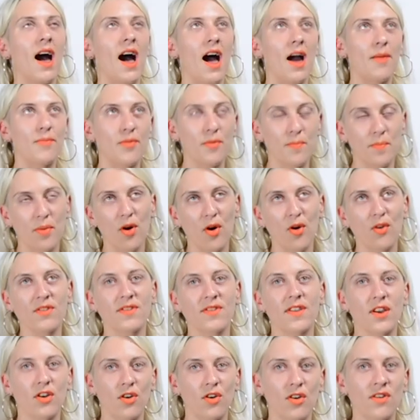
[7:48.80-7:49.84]
I proposed
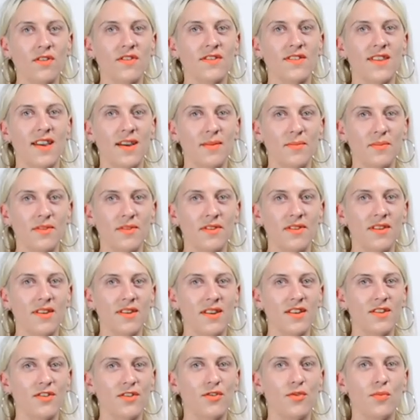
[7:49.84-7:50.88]
the concept
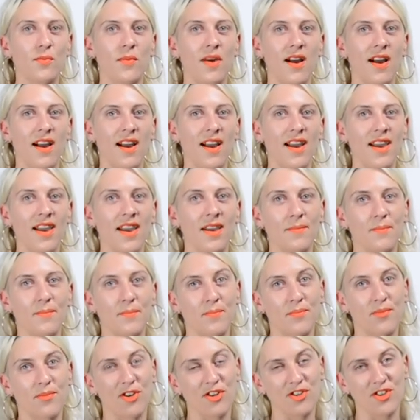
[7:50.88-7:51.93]
to my
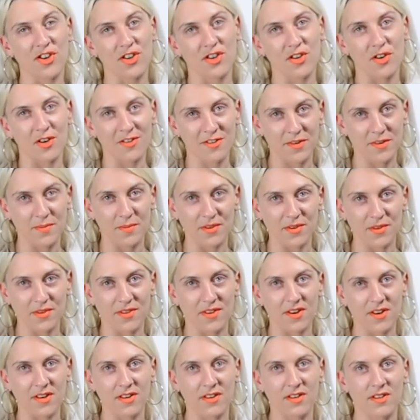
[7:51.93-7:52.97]
project
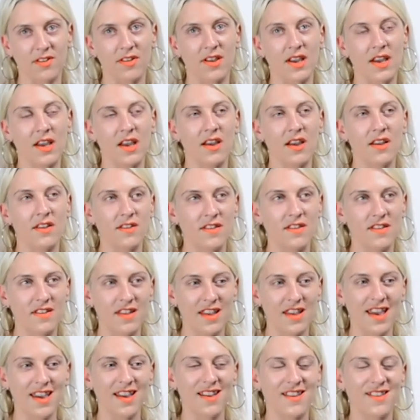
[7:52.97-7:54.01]
contributors,
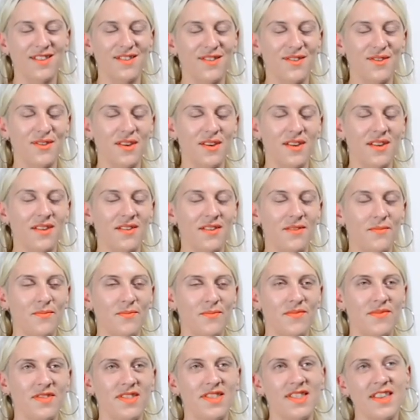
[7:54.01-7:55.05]
six
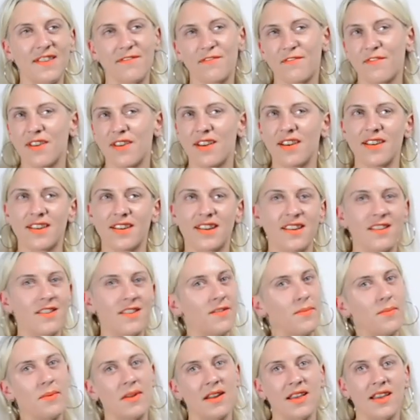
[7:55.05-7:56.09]
different
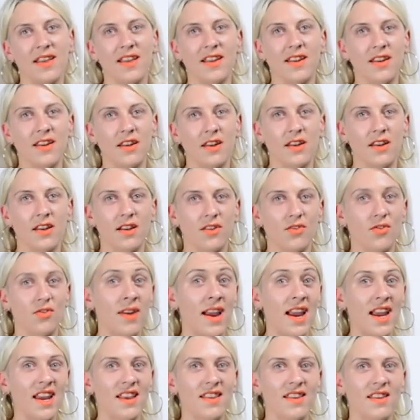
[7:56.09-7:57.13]
discipline
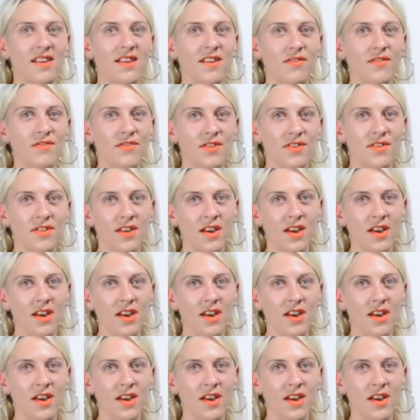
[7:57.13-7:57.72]
creatives,